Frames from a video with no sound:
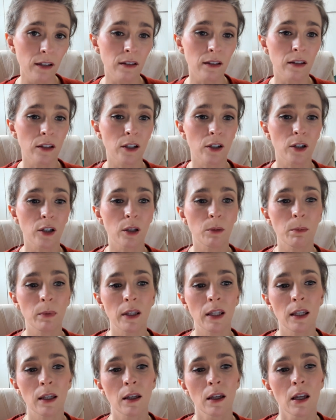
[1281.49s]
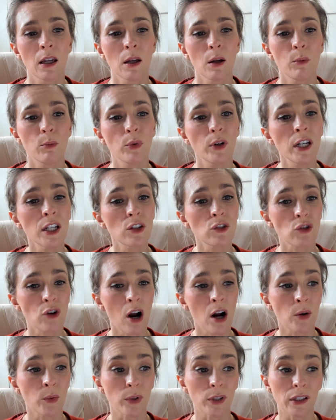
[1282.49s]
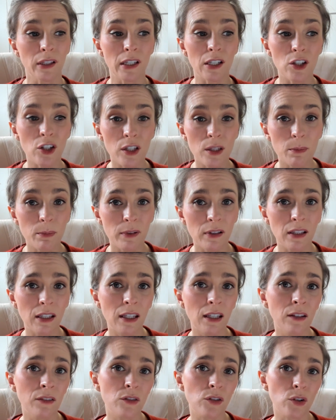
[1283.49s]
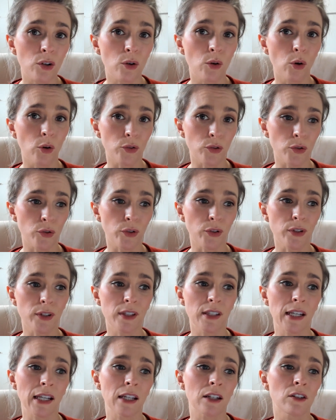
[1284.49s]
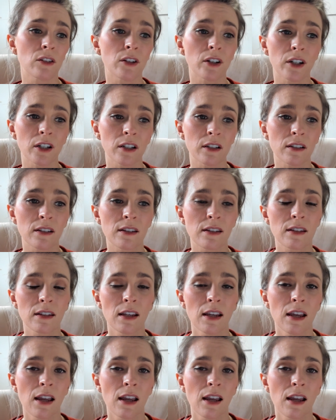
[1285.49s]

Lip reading: There could be pretty strong religious beliefs or cultural standards.